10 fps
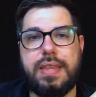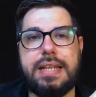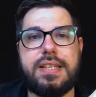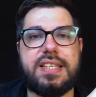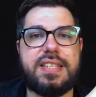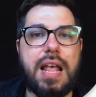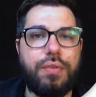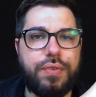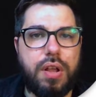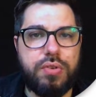it's a
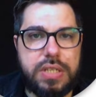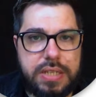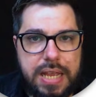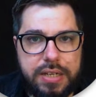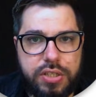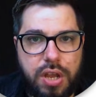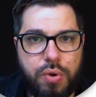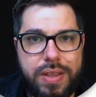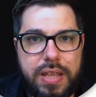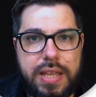self-closing tag,
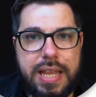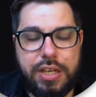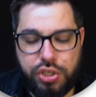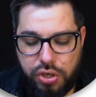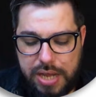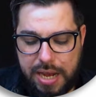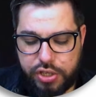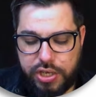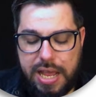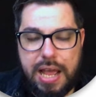so it should
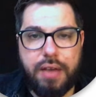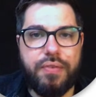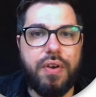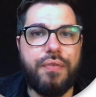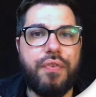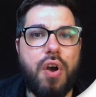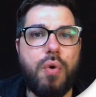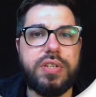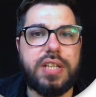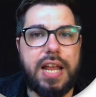actually have a
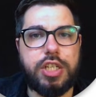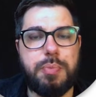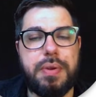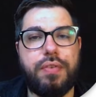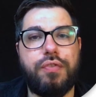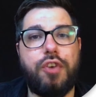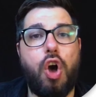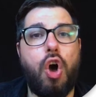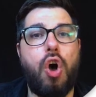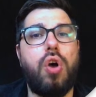/
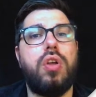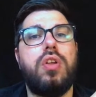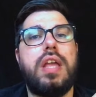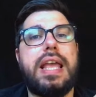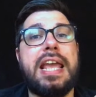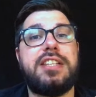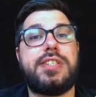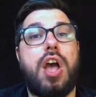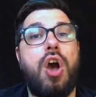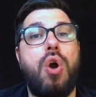before
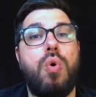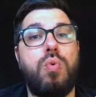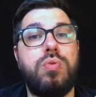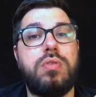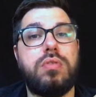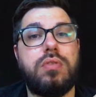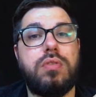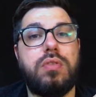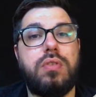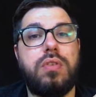its own
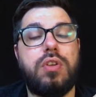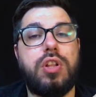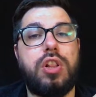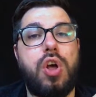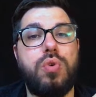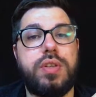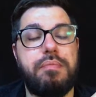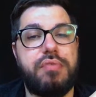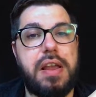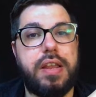closing
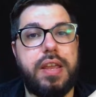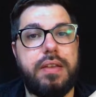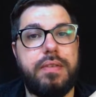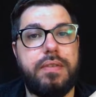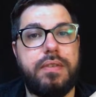bracket.